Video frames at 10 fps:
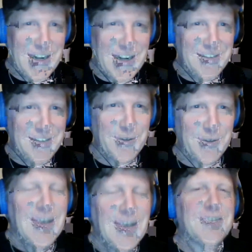into you.
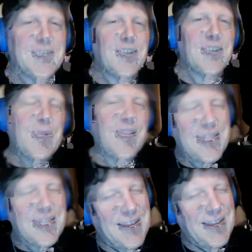It's a little bit
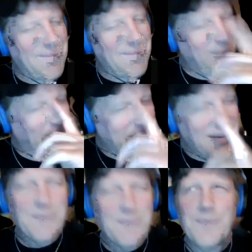like that. What was
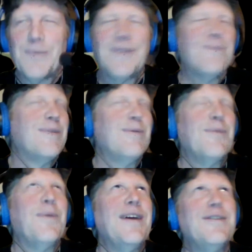that? There's a
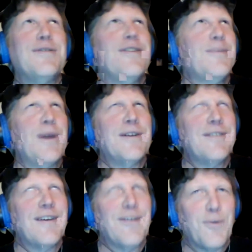band you turned me on to
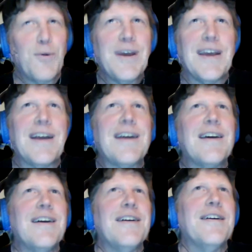the other week.
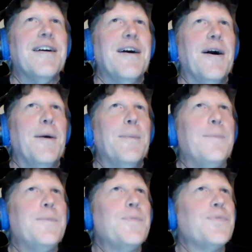
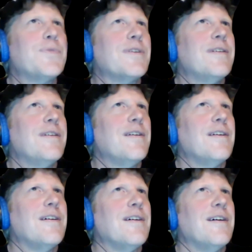Um,
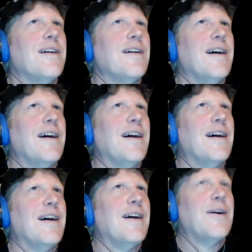what
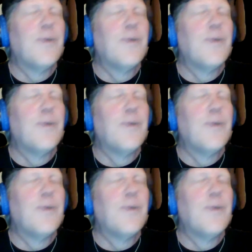are